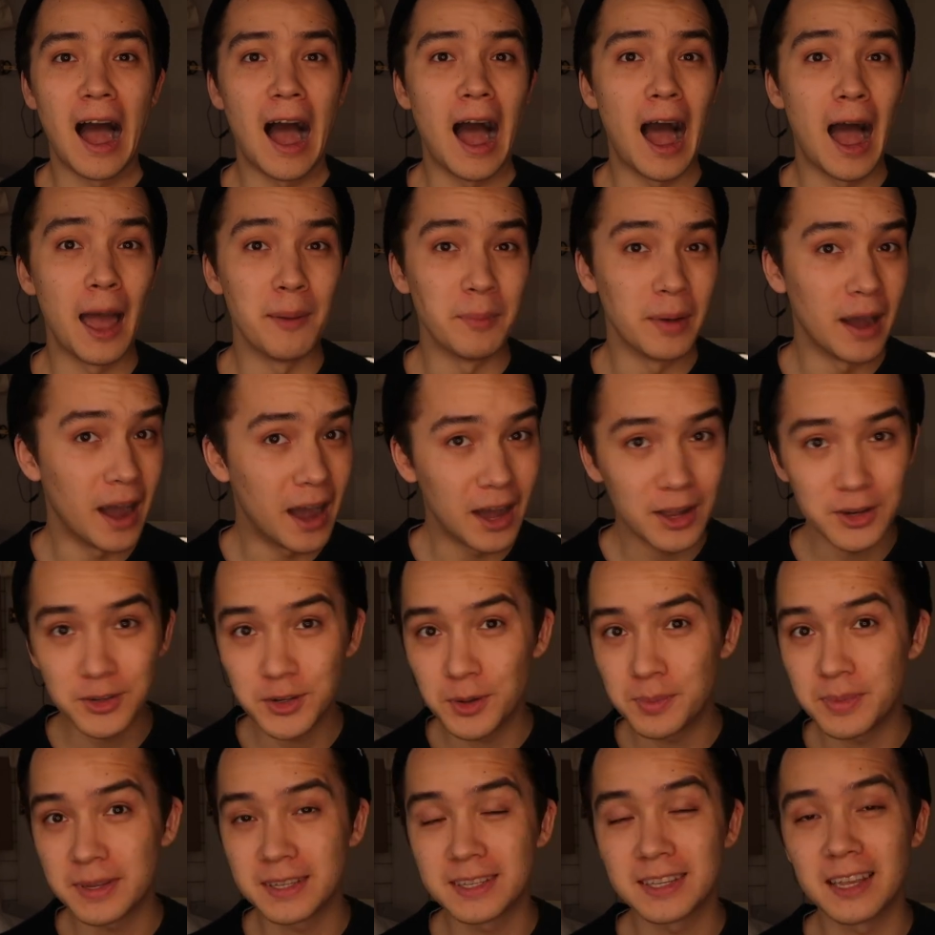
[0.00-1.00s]
I'm
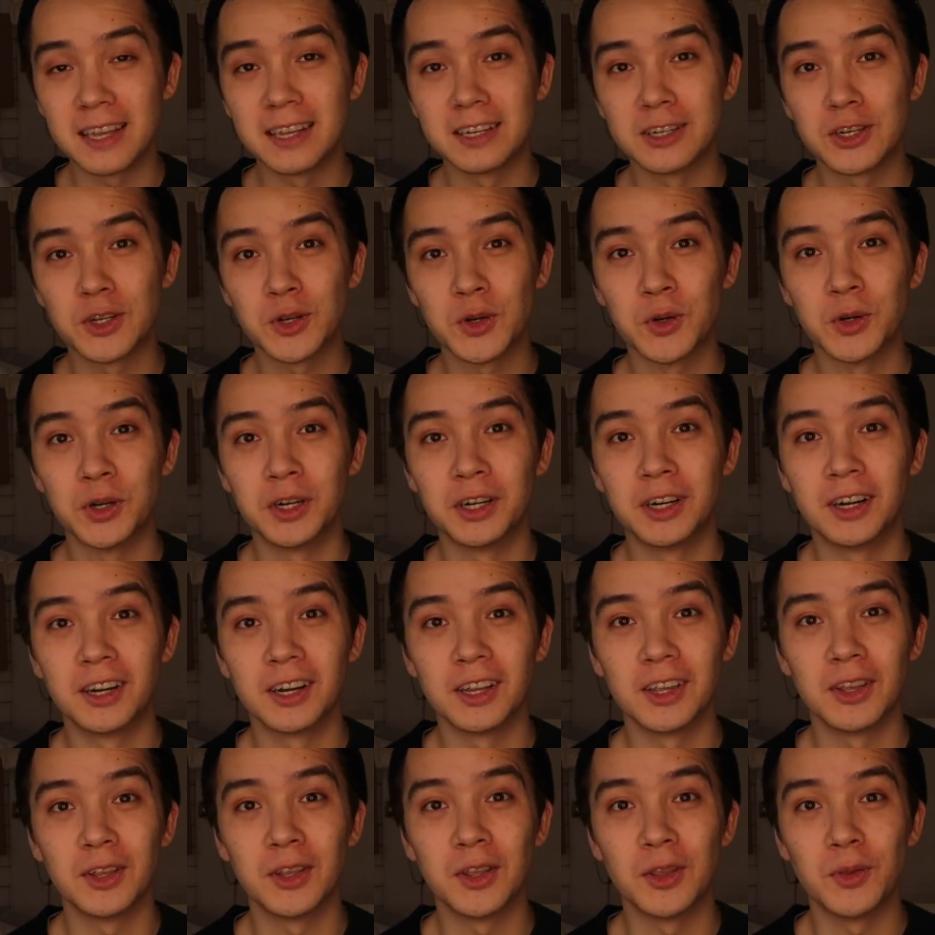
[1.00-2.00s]
100% sure
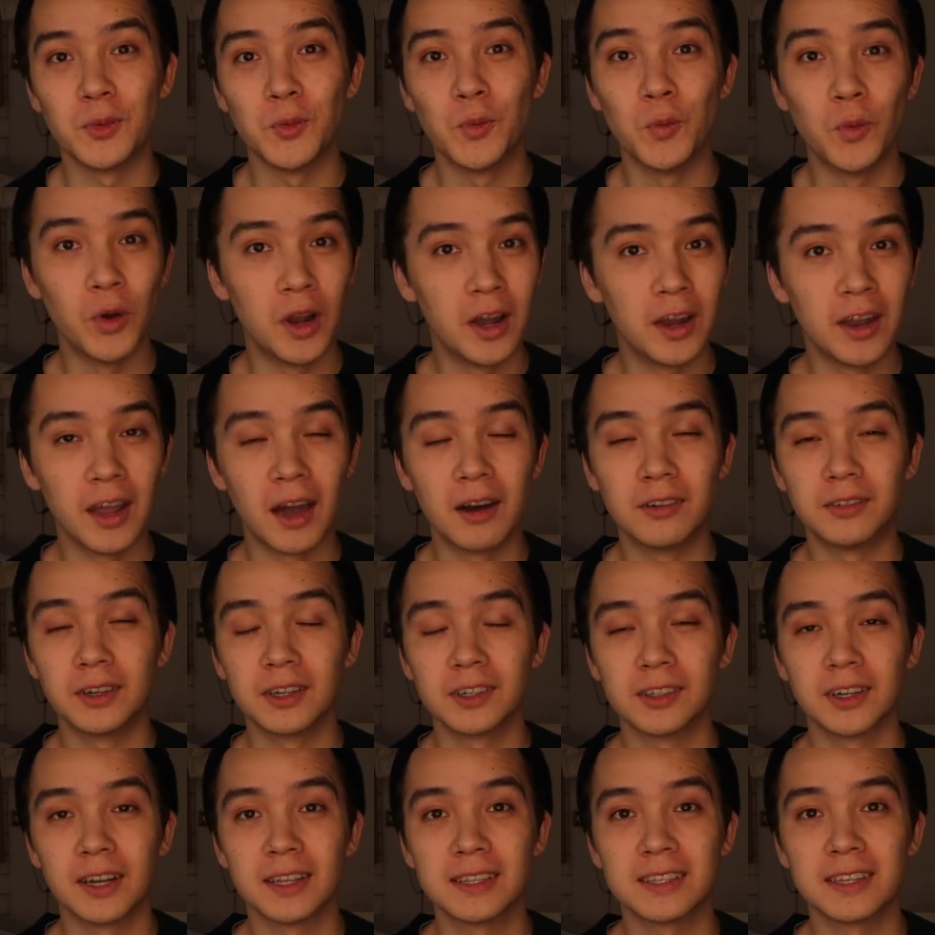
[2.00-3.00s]
you will not
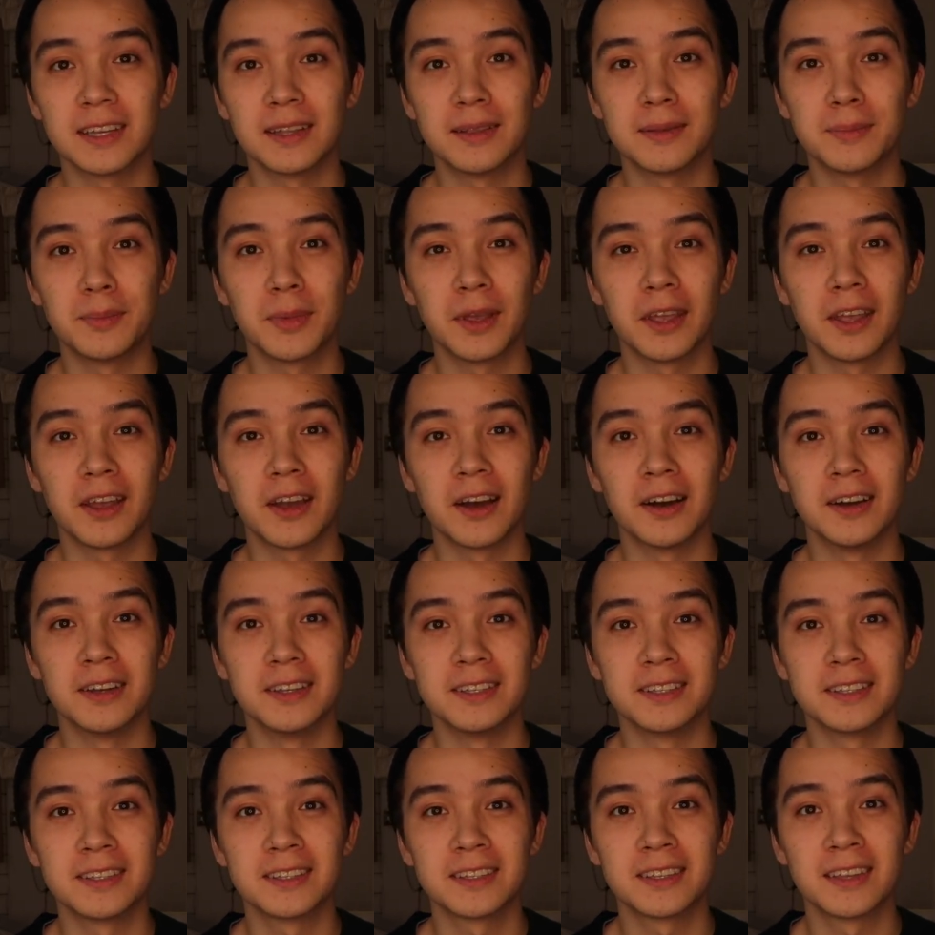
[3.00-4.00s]
regret it
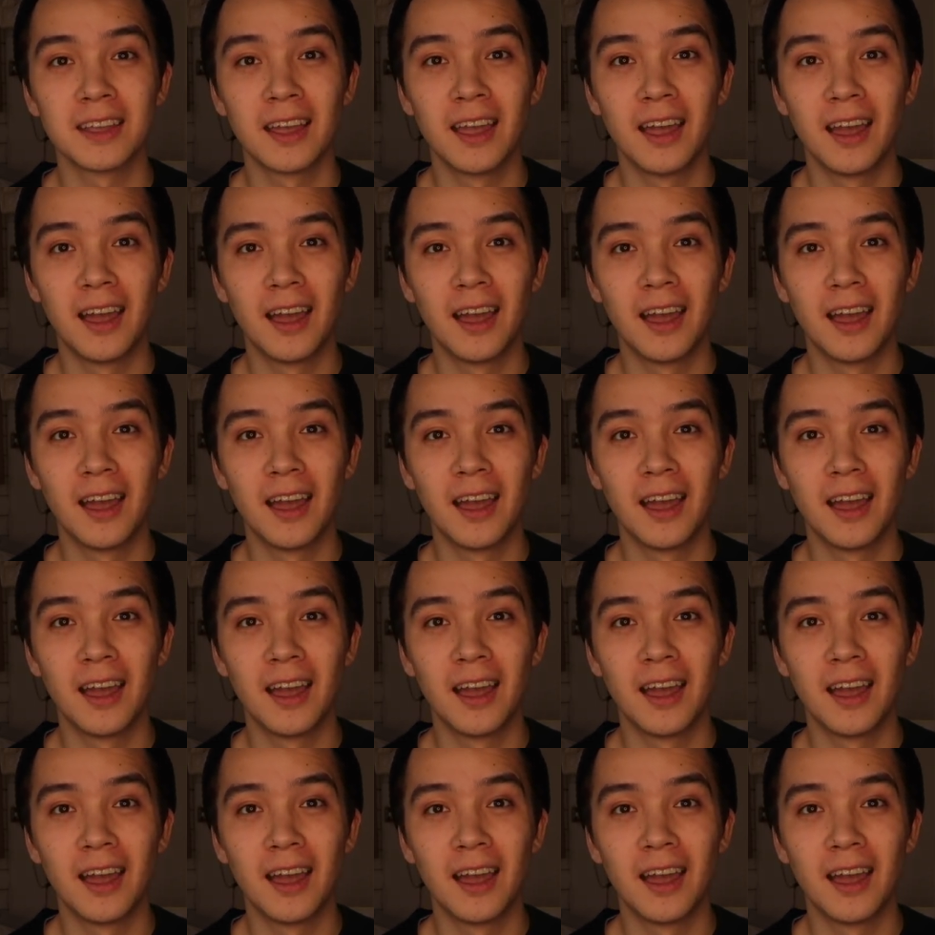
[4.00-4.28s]
because,